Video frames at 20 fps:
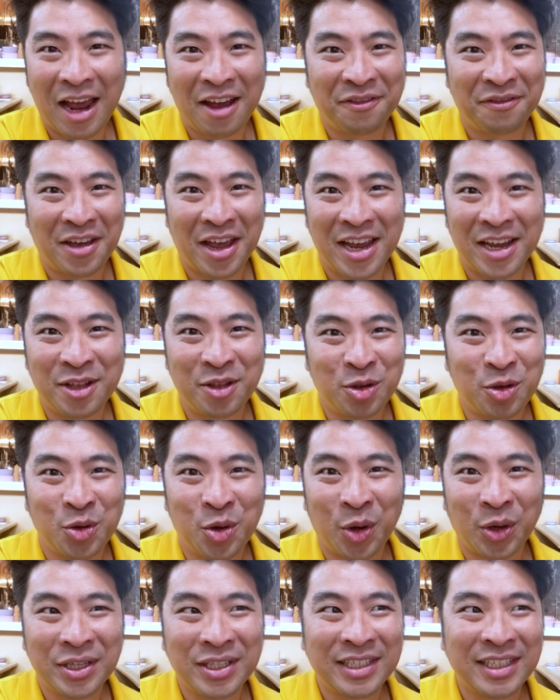cafe in New
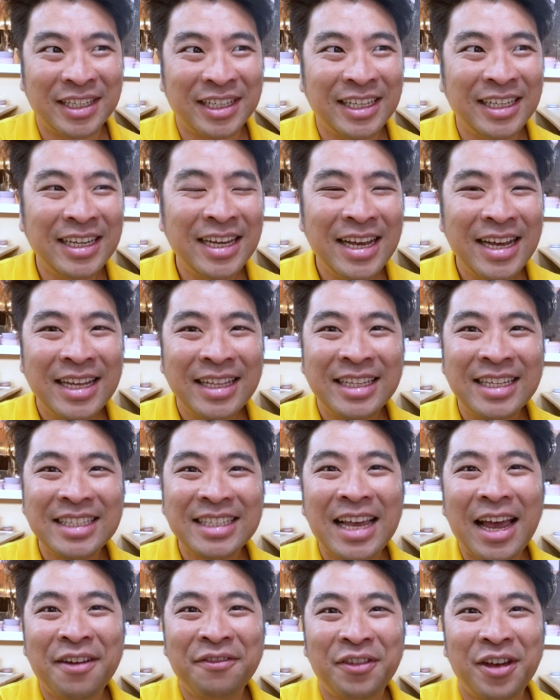York City. This
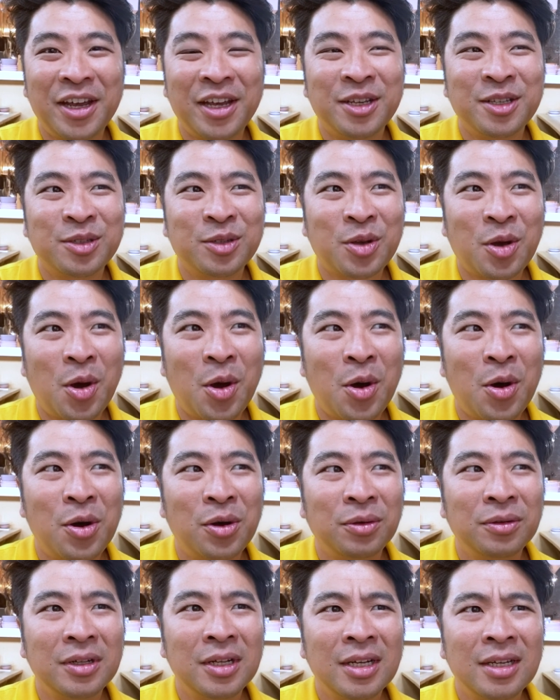cafe is called